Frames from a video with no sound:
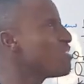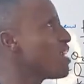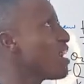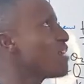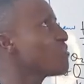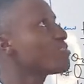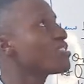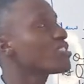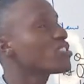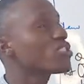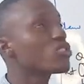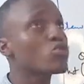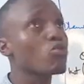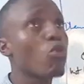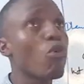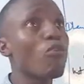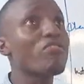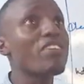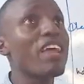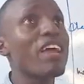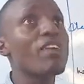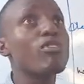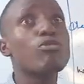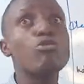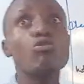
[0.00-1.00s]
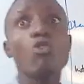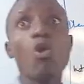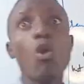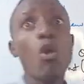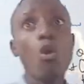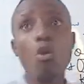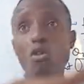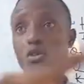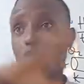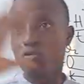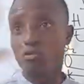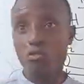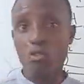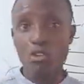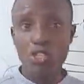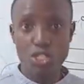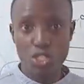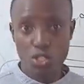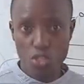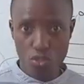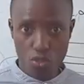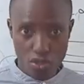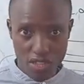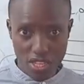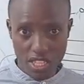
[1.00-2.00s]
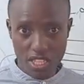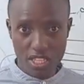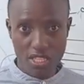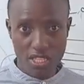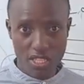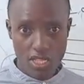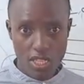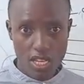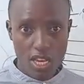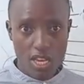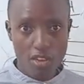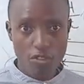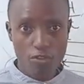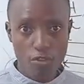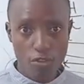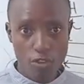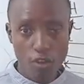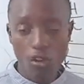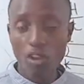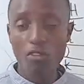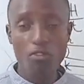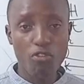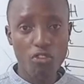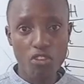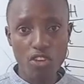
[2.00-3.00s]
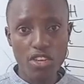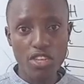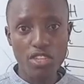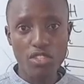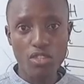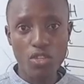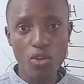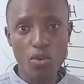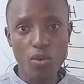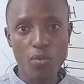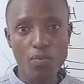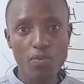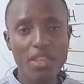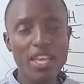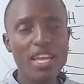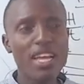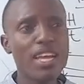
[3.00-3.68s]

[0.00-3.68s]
I've just solved a lot of questions on this Fourier's law.